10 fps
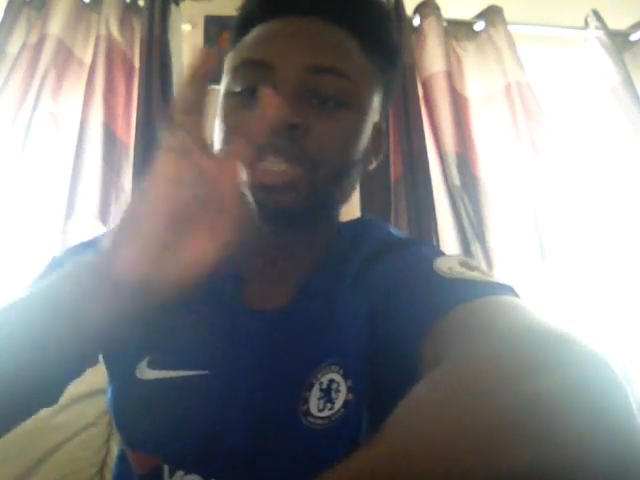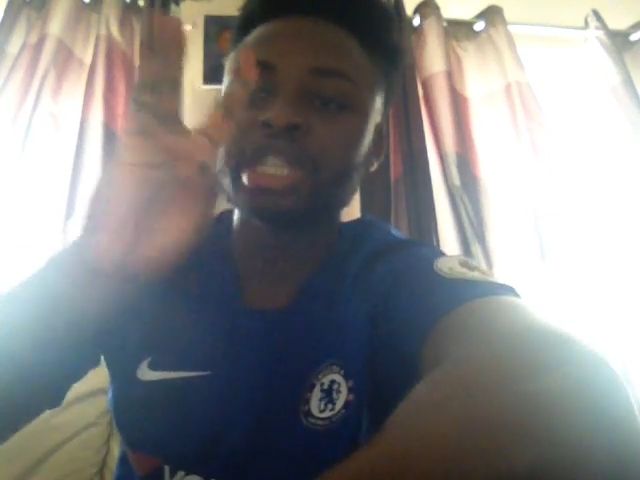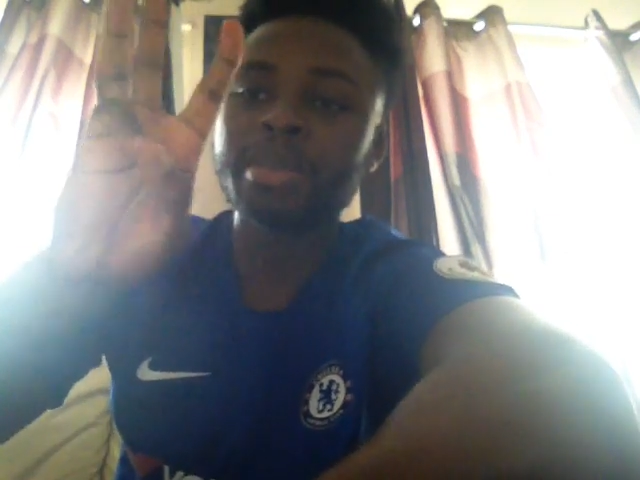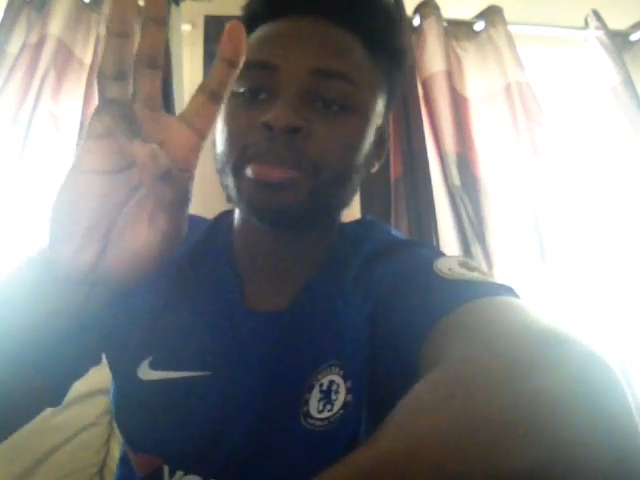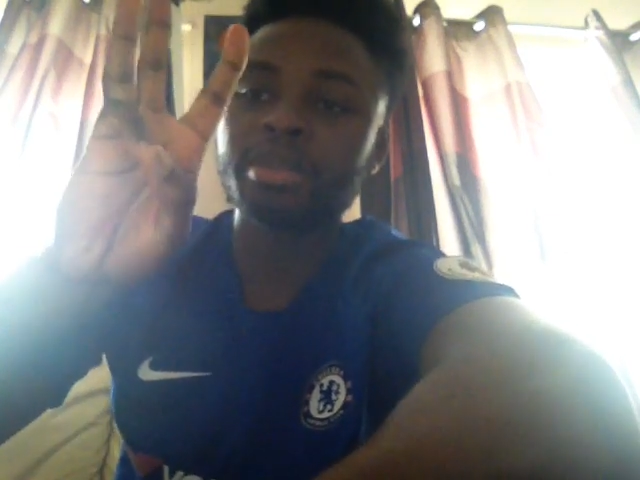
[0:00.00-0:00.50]

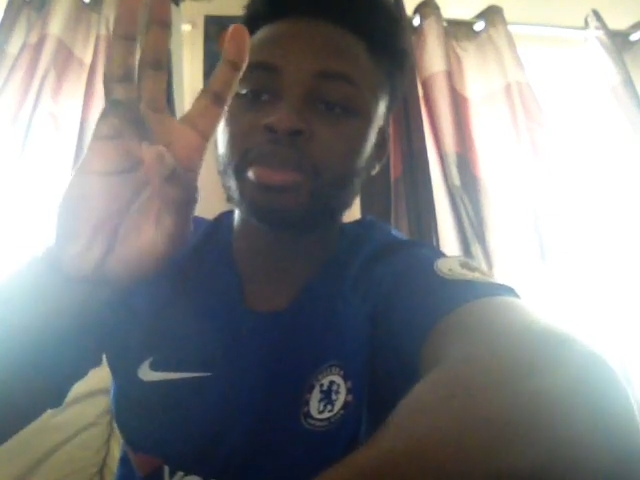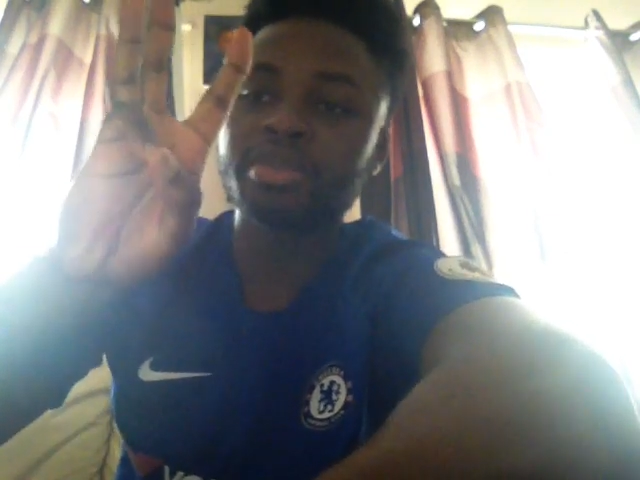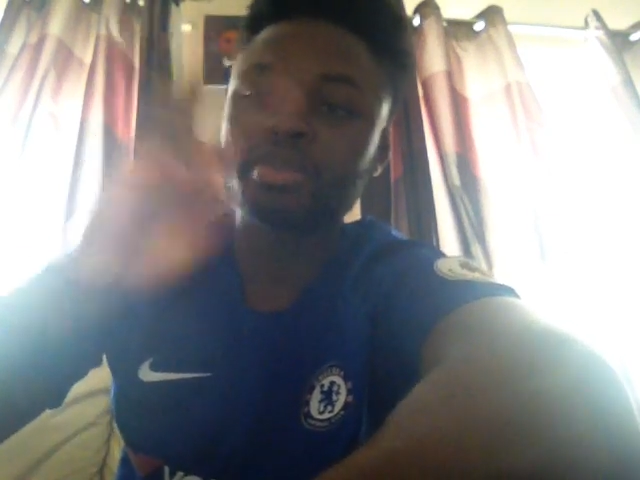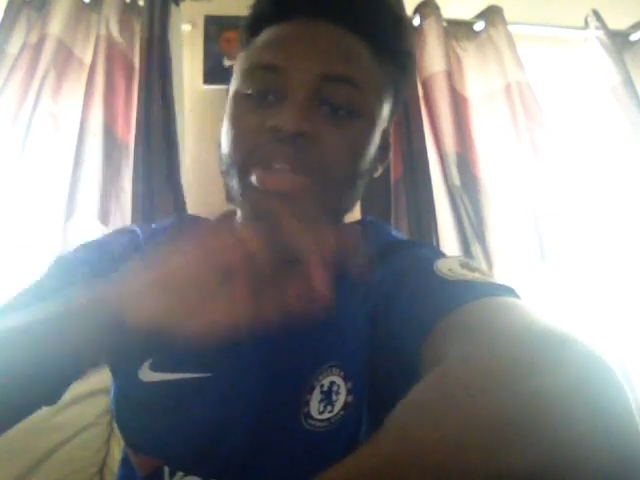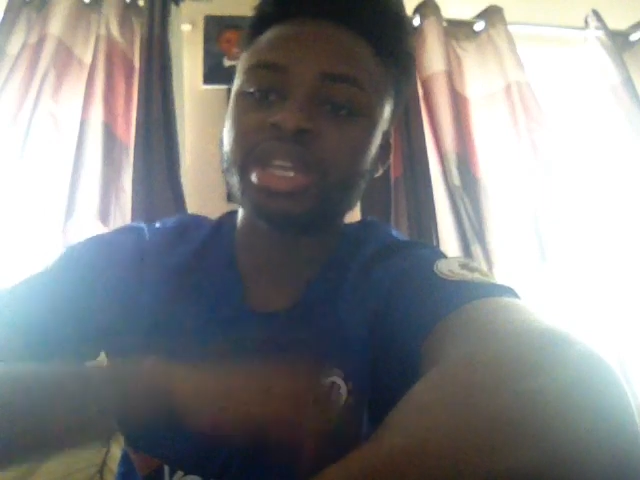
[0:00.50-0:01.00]
Tip number
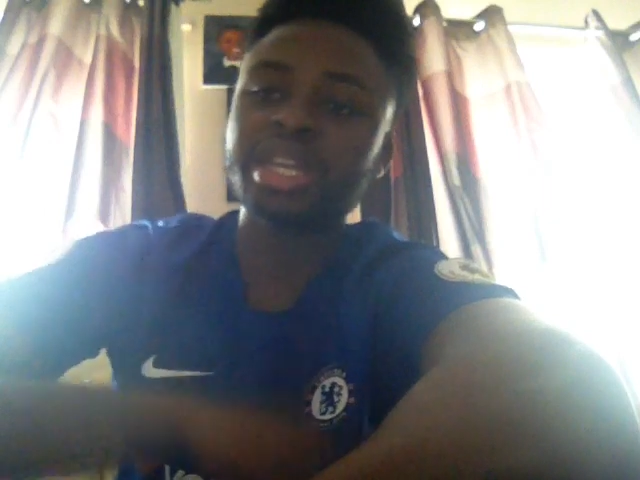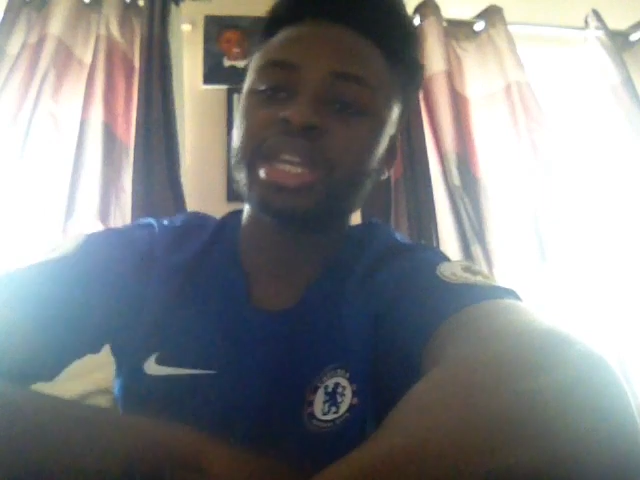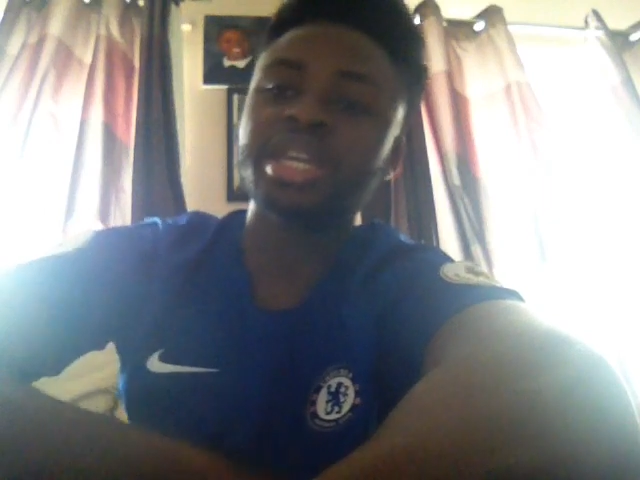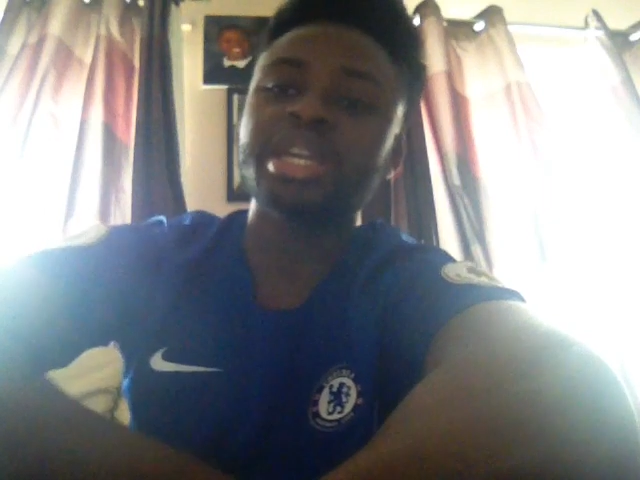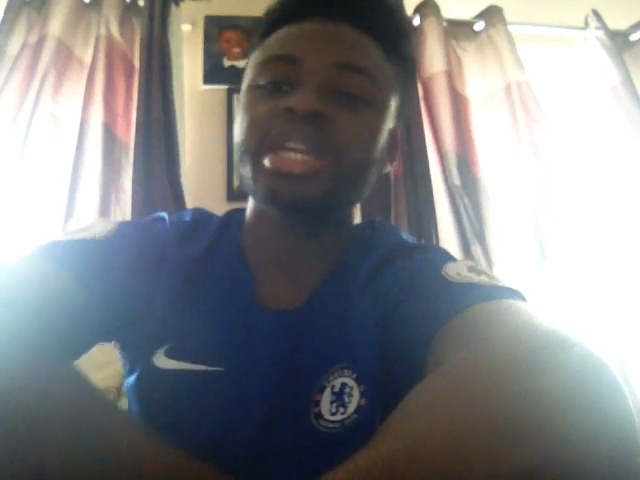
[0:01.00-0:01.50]
3
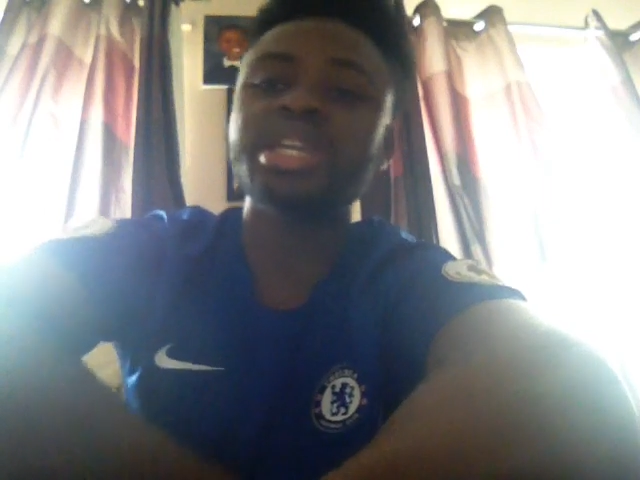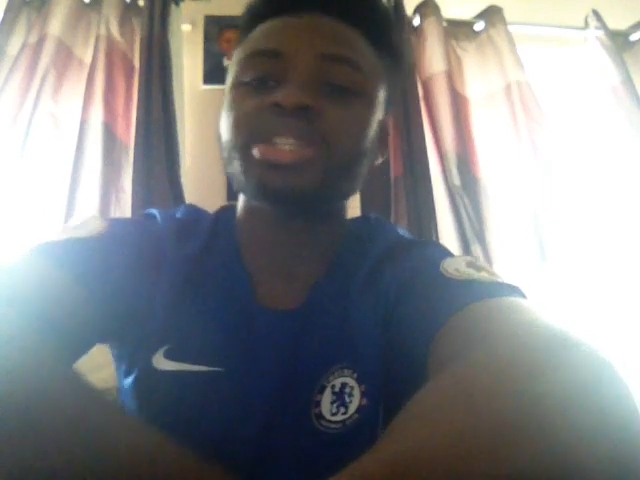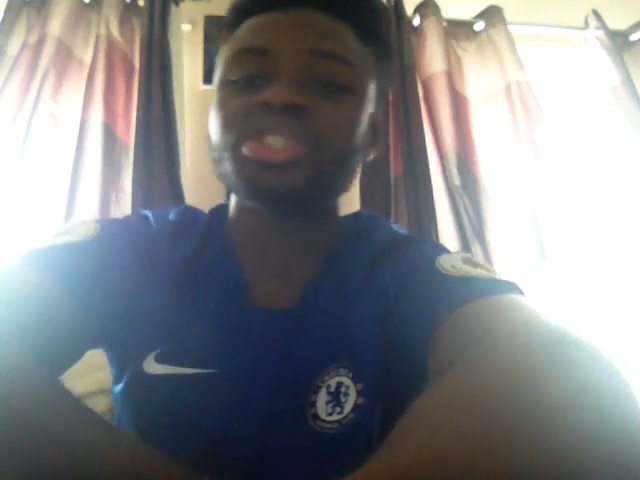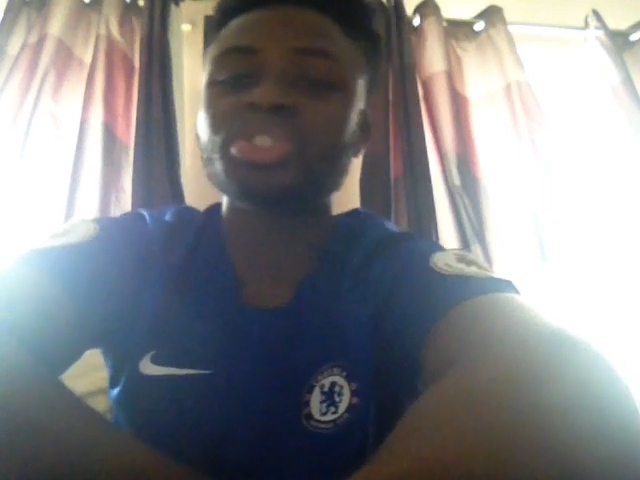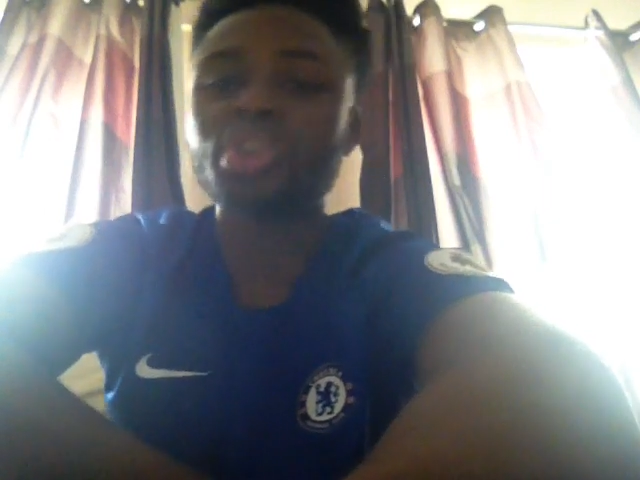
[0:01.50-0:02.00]

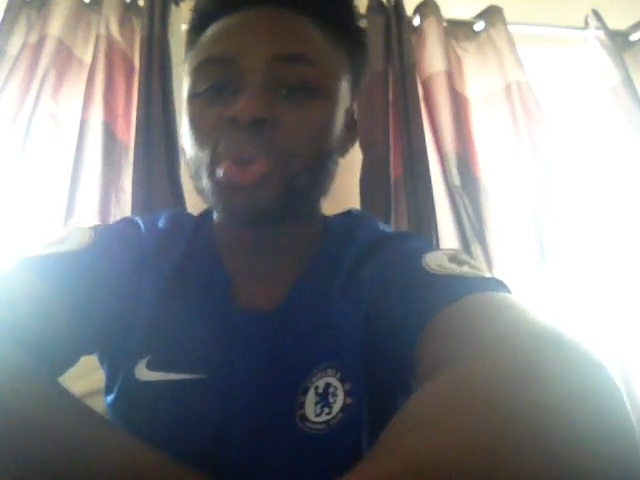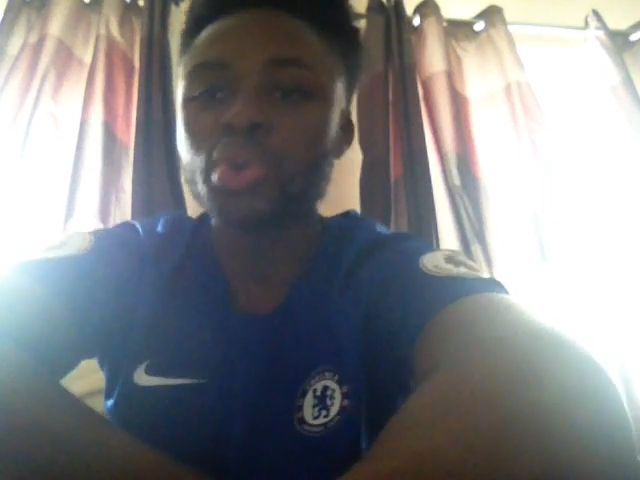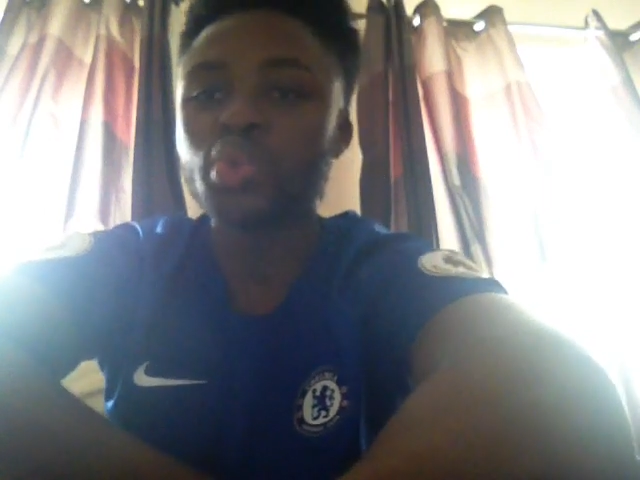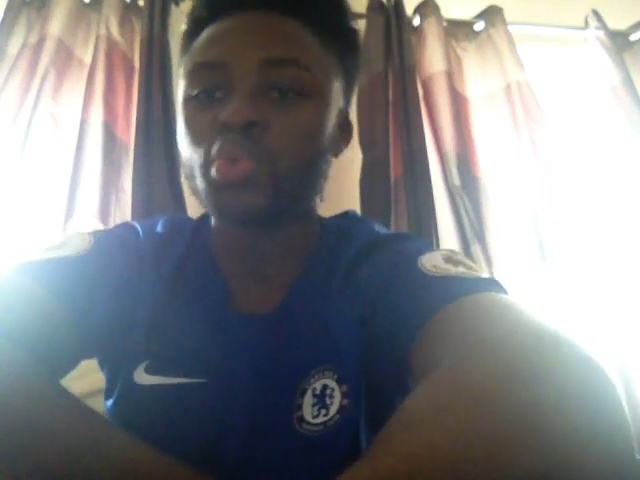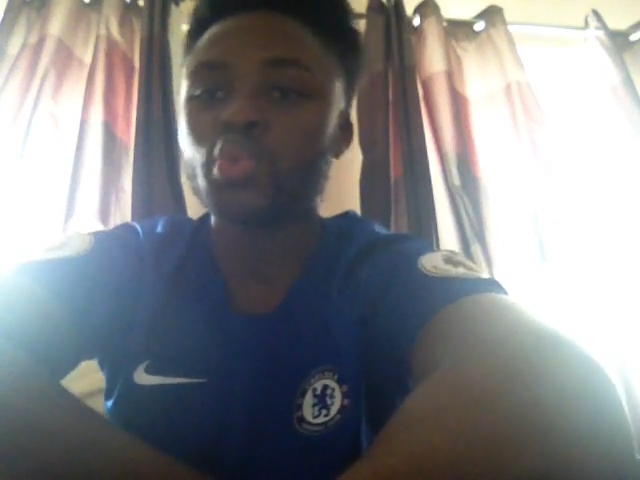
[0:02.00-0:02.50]
is
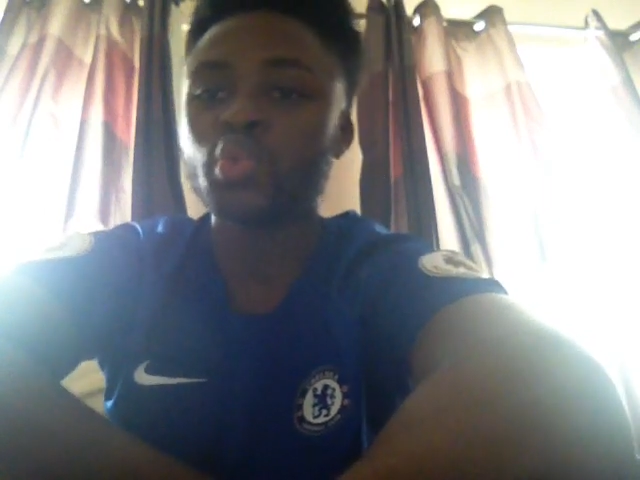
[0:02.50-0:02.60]
to